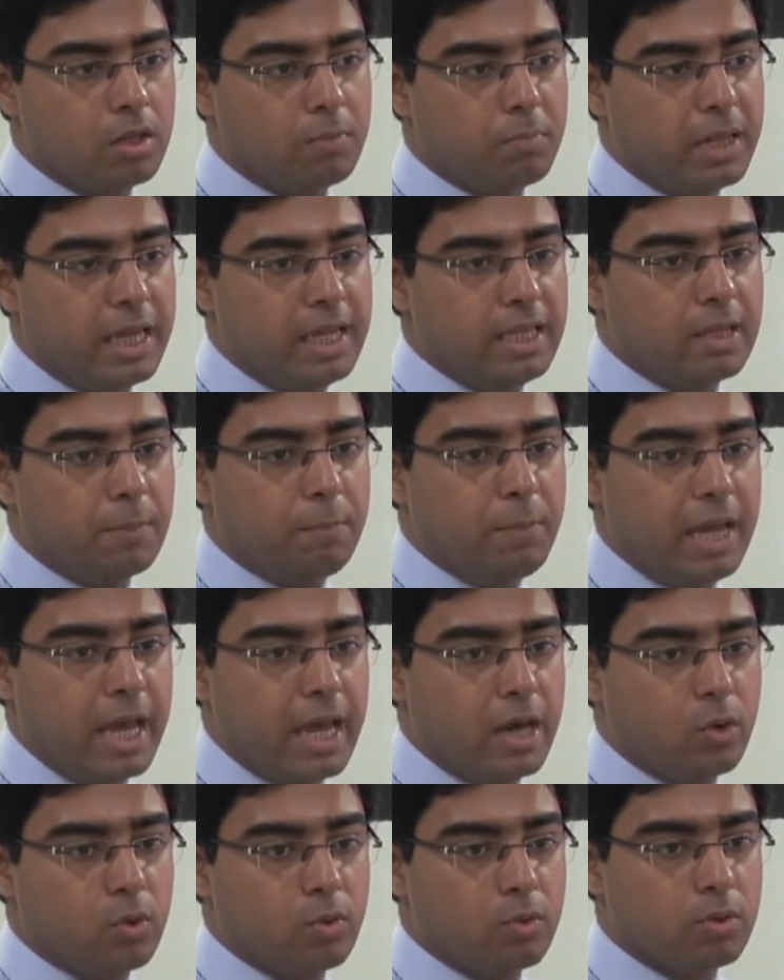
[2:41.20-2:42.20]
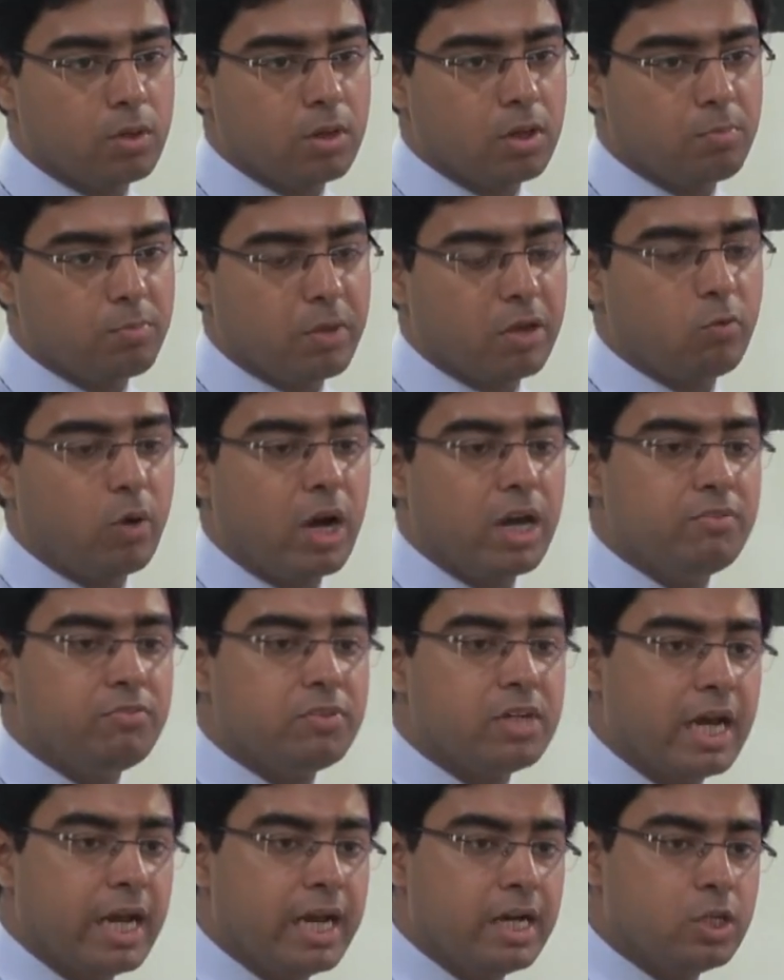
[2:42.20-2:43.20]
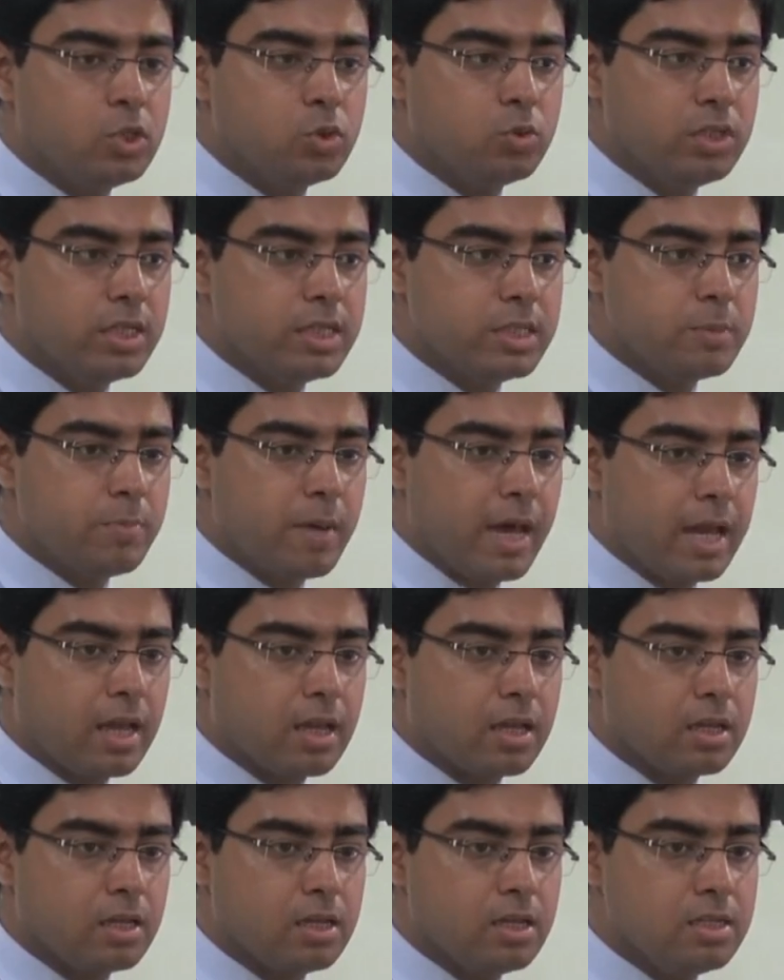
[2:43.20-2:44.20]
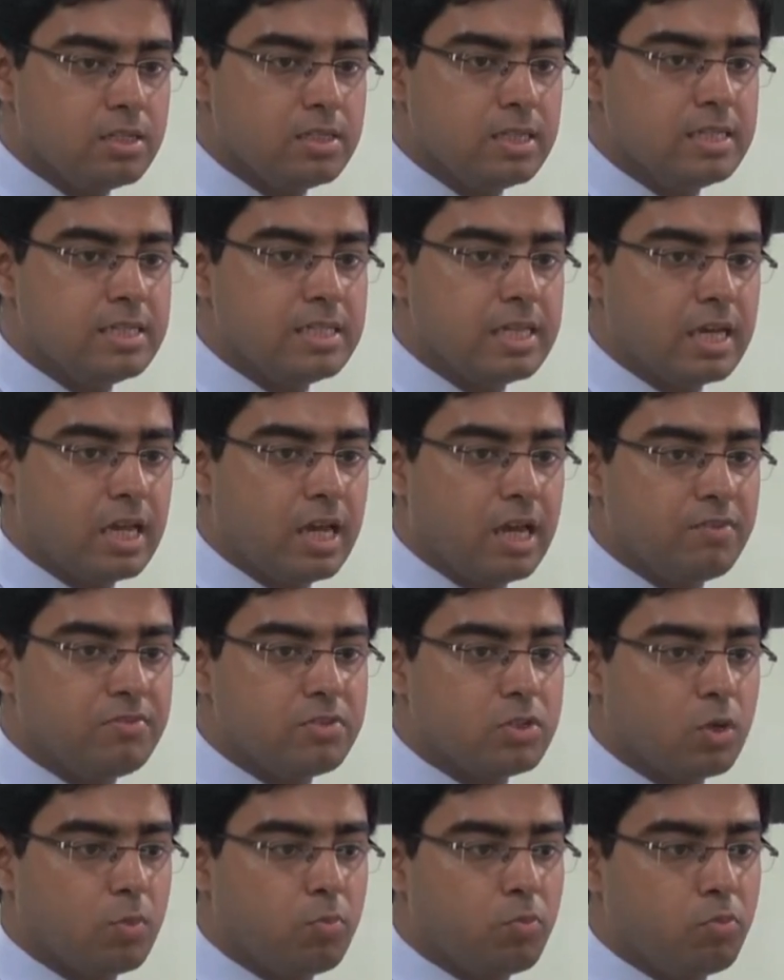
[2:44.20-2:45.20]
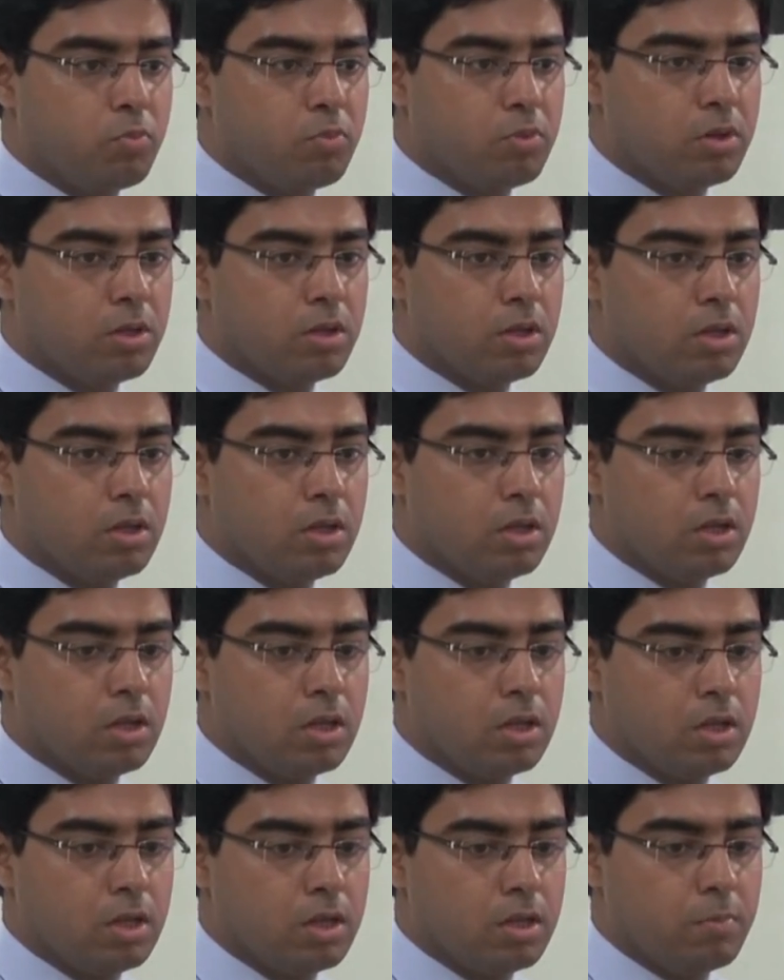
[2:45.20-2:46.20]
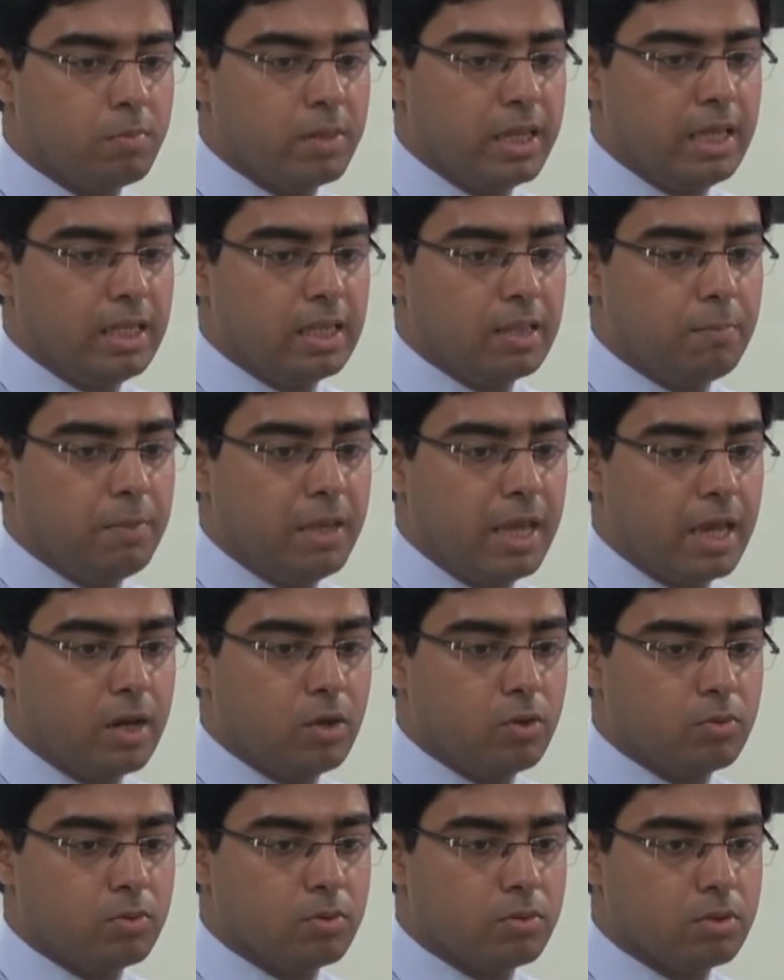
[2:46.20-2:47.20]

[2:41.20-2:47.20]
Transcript: playing the piano. My wife died 2 years back. Since then I have stopped playing the piano.